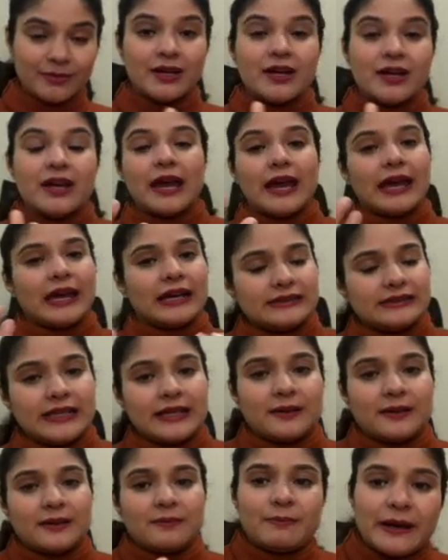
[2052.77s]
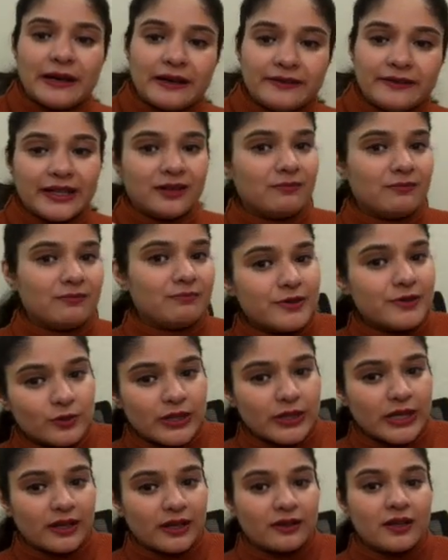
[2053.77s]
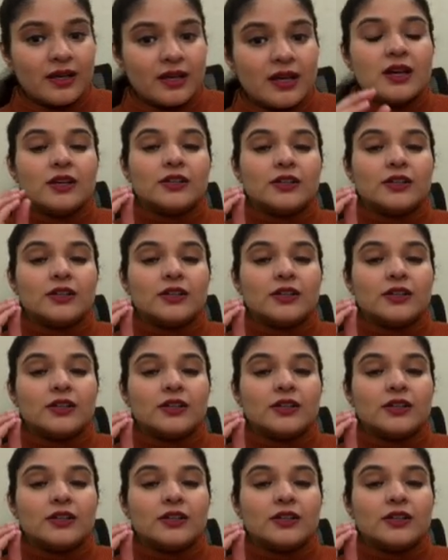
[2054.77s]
hexane, pentane, butane, the